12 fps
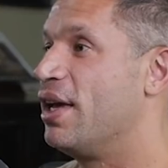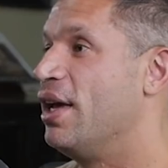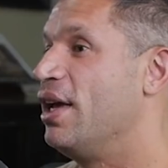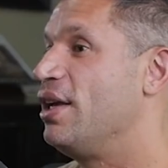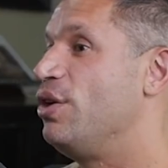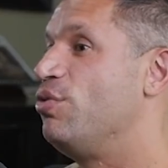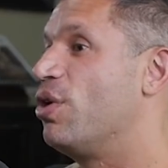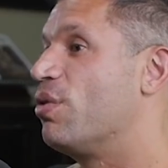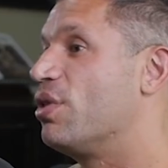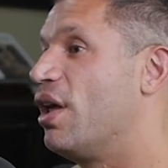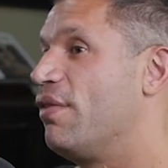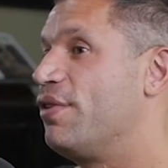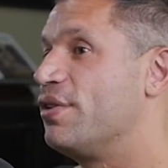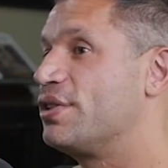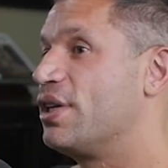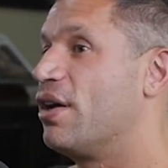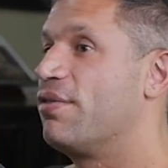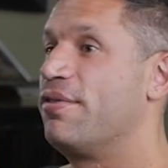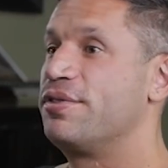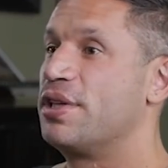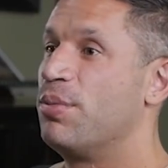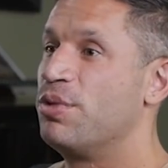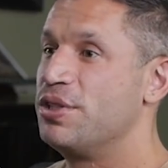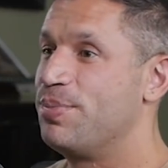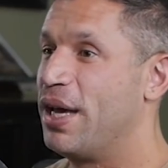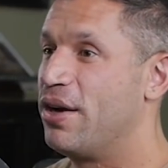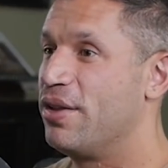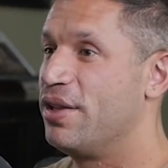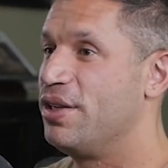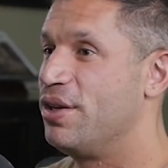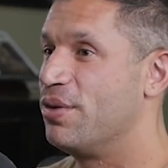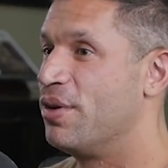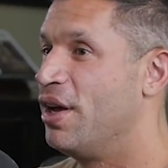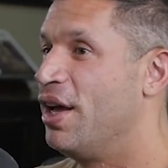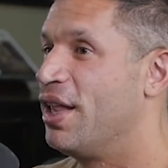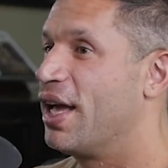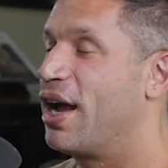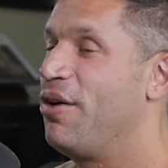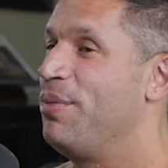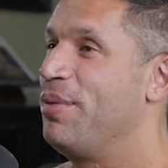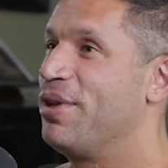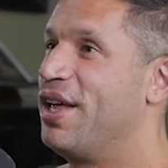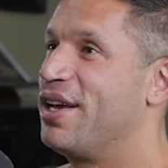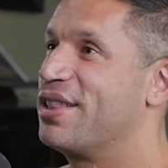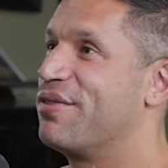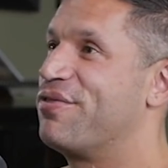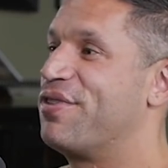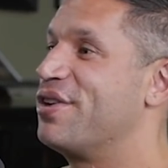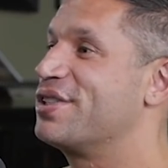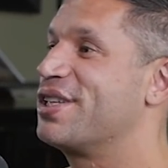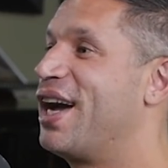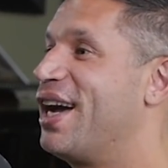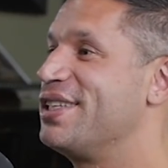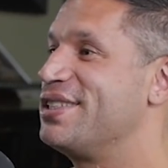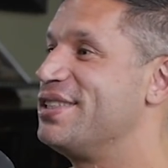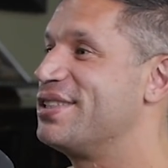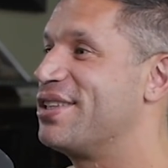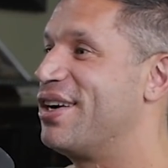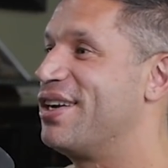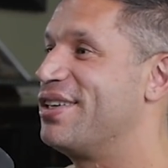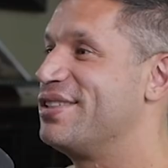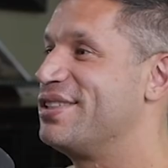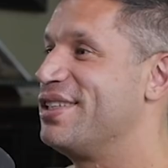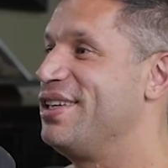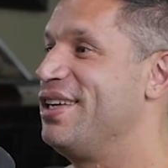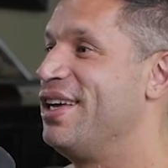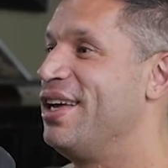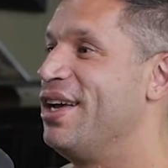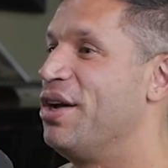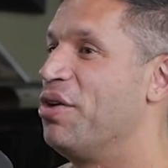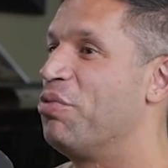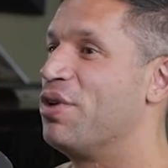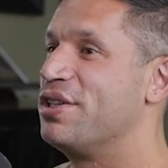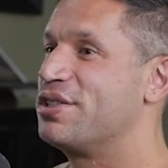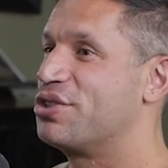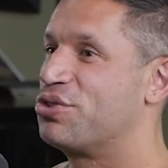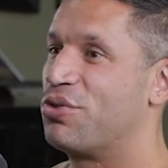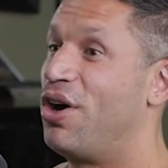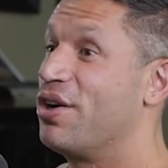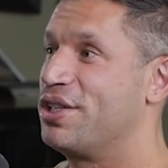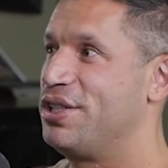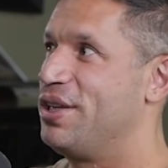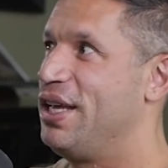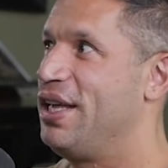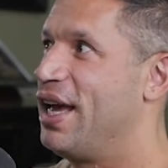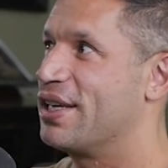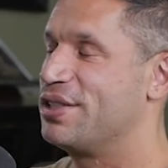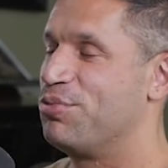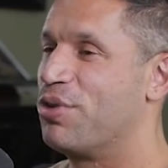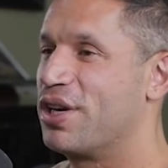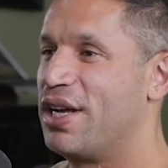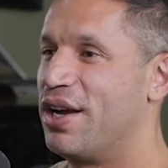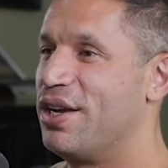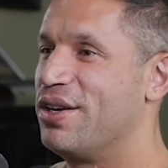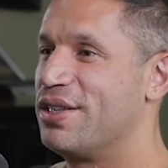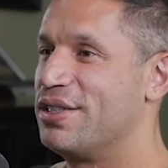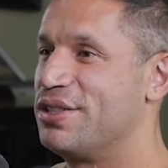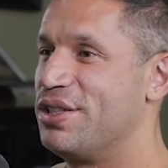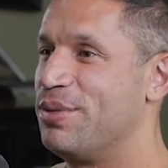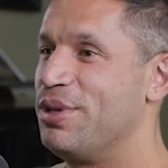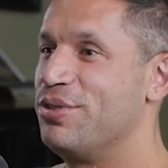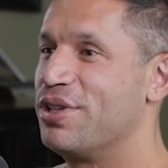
that you don't love yourself if someone's better than you. Like I remember like the first guy she started to see was strong. He actually worked out here at this gym.